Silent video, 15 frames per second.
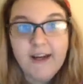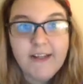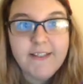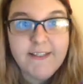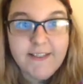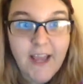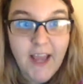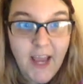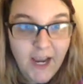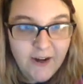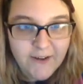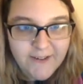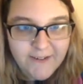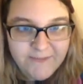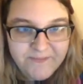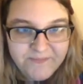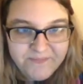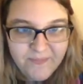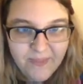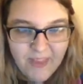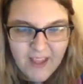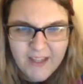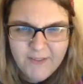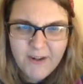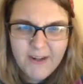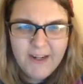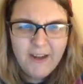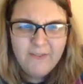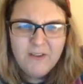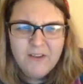So
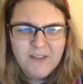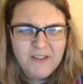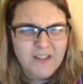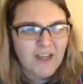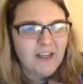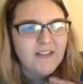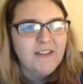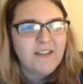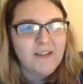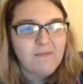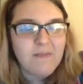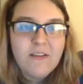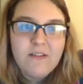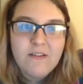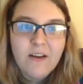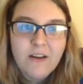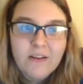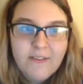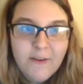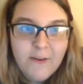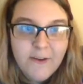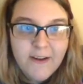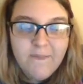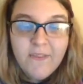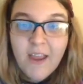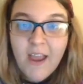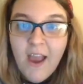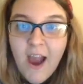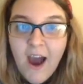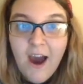I've got dust in my throat, sorry.
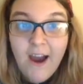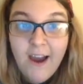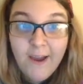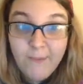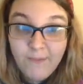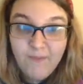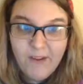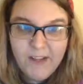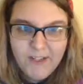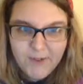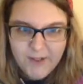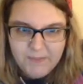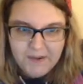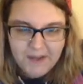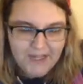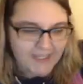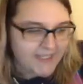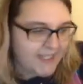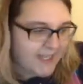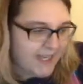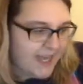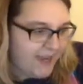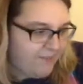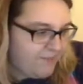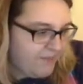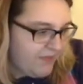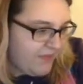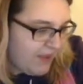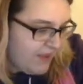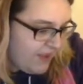I hope you've enjoyed my little
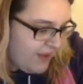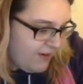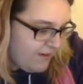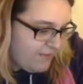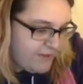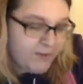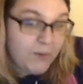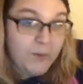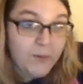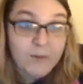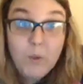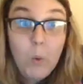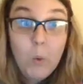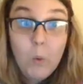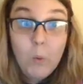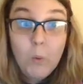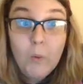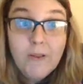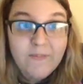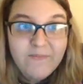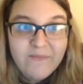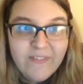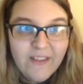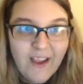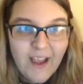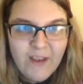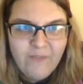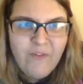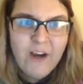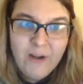resource haul.
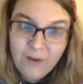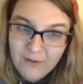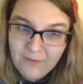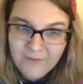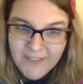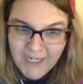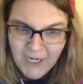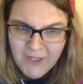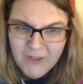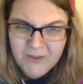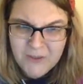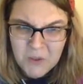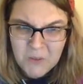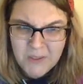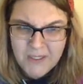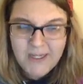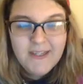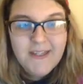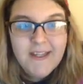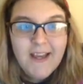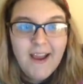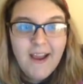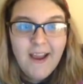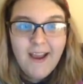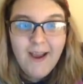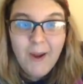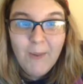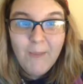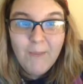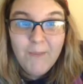Very long video, sorry.
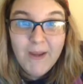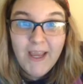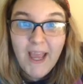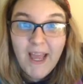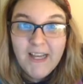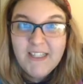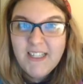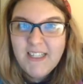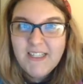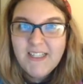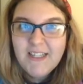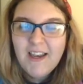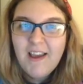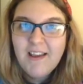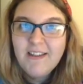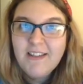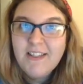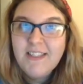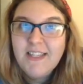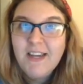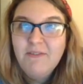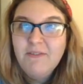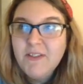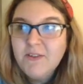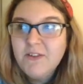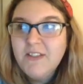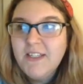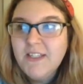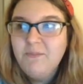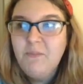But yeah, just save
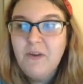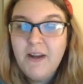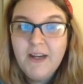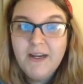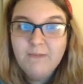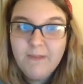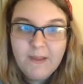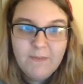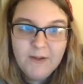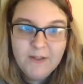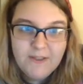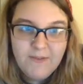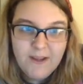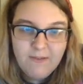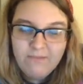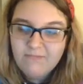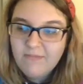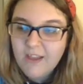resources, brilliant, make the most of it.